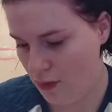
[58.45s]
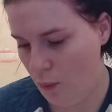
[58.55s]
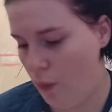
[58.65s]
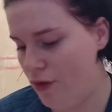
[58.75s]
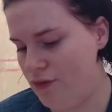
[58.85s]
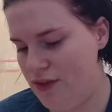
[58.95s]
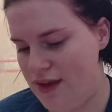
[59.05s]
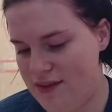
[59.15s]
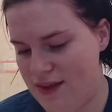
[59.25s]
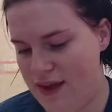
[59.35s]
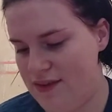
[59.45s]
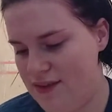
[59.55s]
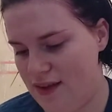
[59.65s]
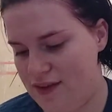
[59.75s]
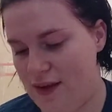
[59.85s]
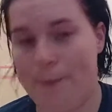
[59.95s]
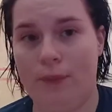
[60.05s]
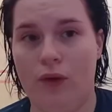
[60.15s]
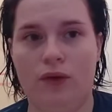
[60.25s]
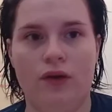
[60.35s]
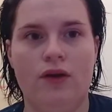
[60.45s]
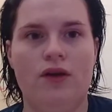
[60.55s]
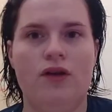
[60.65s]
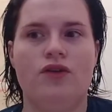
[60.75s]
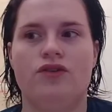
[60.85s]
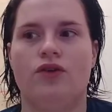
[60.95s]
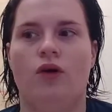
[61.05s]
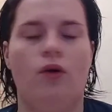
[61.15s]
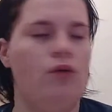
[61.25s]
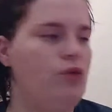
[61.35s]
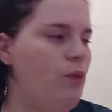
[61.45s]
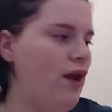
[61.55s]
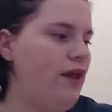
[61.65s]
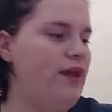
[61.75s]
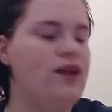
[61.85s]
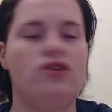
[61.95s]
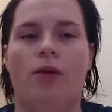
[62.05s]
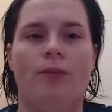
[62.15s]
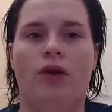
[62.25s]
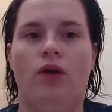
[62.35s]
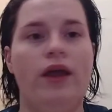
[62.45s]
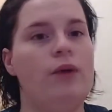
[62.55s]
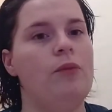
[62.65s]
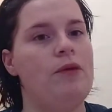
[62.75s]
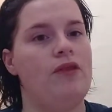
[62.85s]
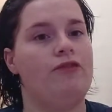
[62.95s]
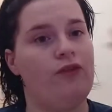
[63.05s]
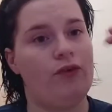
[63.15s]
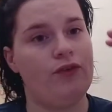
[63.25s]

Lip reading: One of these is a sample, so when I link it down below, it will be the full